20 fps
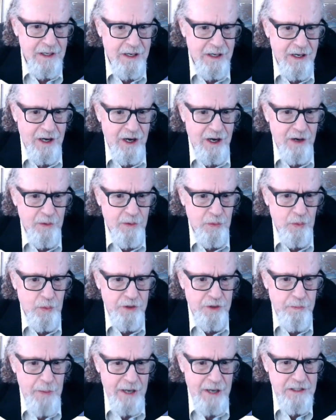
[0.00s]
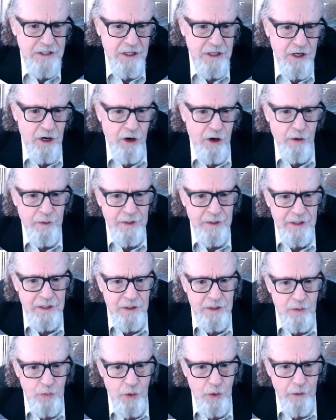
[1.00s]
with Mexico
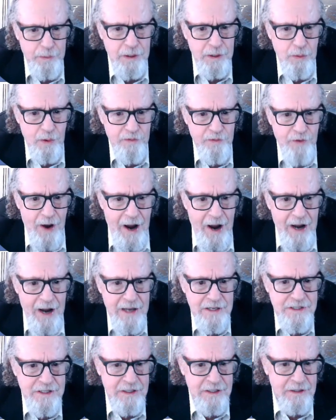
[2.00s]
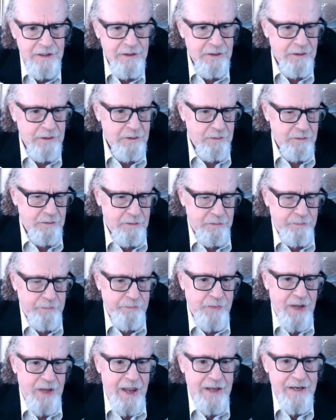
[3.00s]
will be revised,
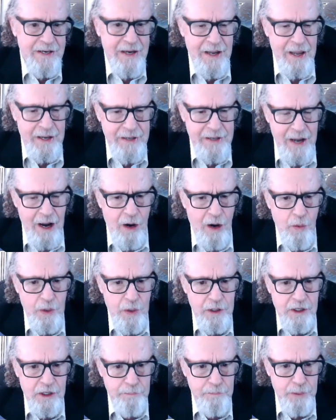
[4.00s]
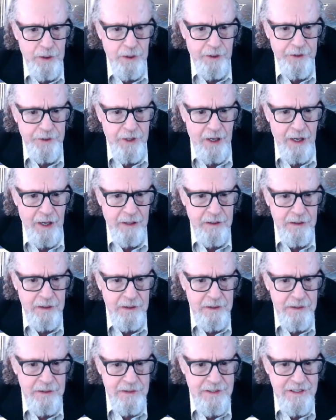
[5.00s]
and now we can build
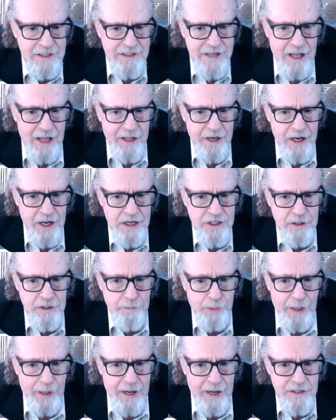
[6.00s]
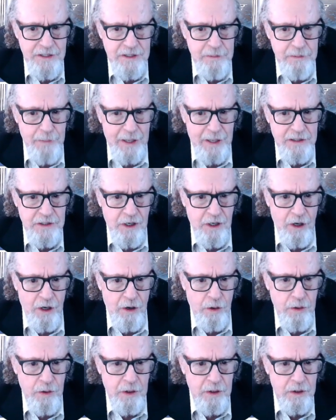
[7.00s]
desalination plants in
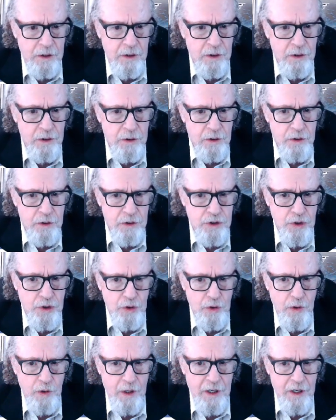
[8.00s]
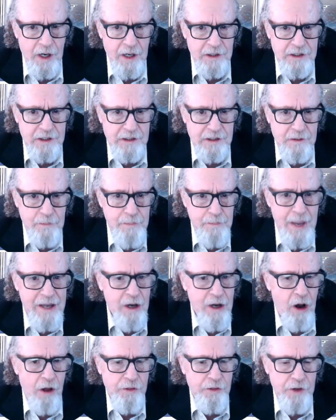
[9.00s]
Mexico to make
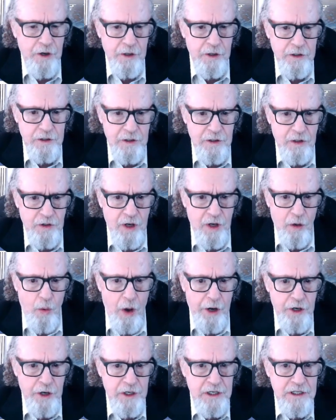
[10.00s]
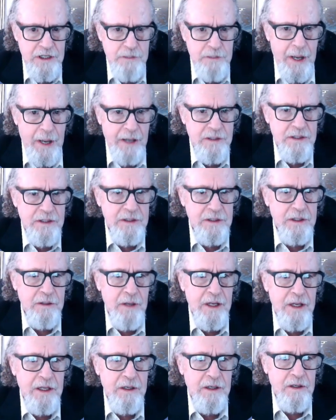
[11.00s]
all their water needs met
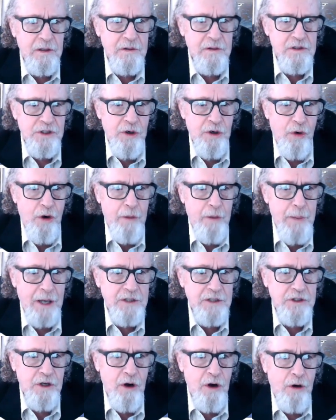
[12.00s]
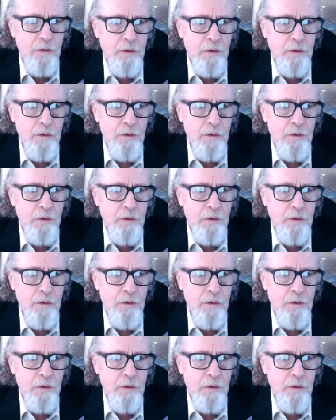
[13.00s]
in Sonora, Mexico.